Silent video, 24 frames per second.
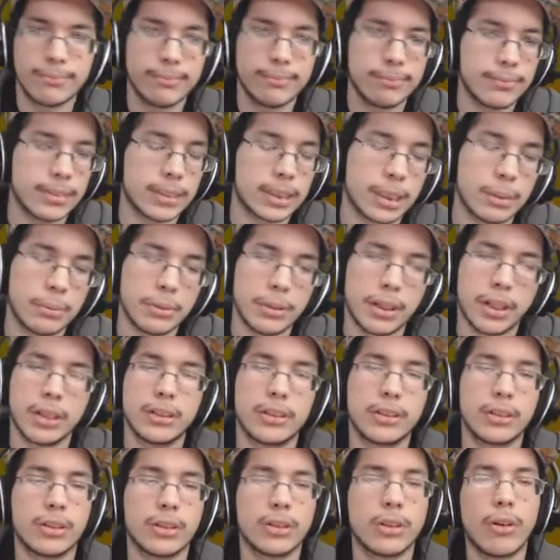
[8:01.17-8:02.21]
it's gonna be hard,
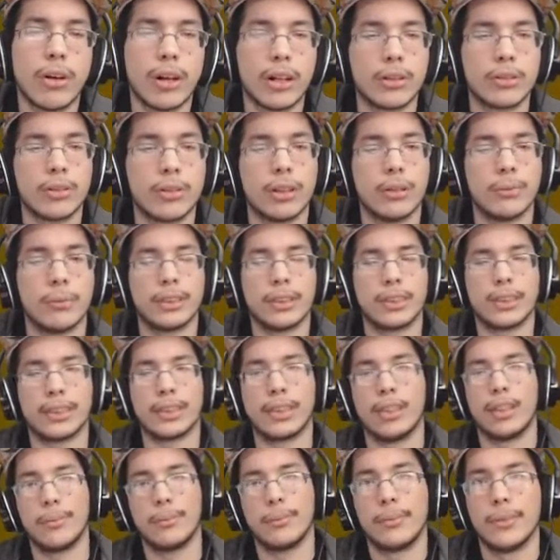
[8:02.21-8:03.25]
so hard to level this thing
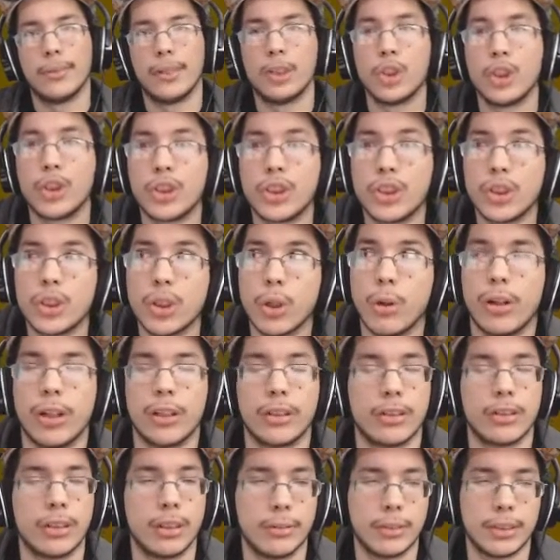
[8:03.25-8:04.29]
up. So hard
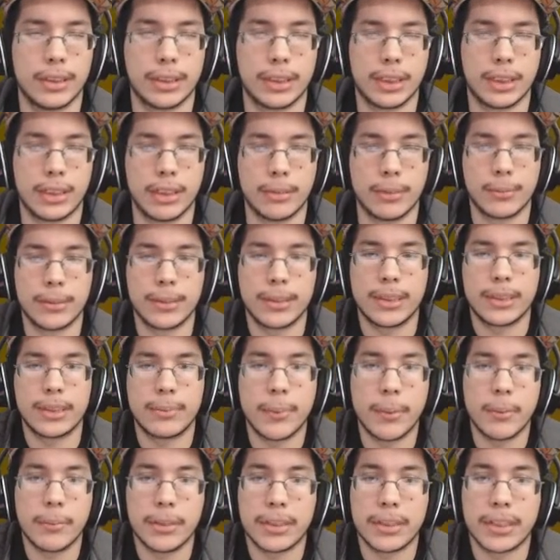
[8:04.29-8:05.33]
to level this thing up. This is
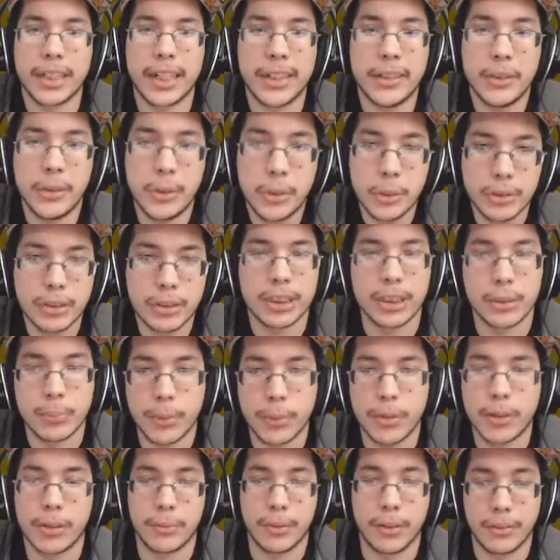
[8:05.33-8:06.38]
pretty much a useless
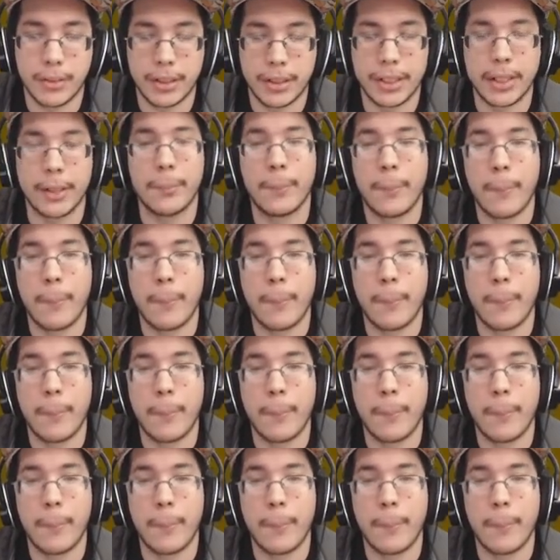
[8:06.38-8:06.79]
Pokemon right now.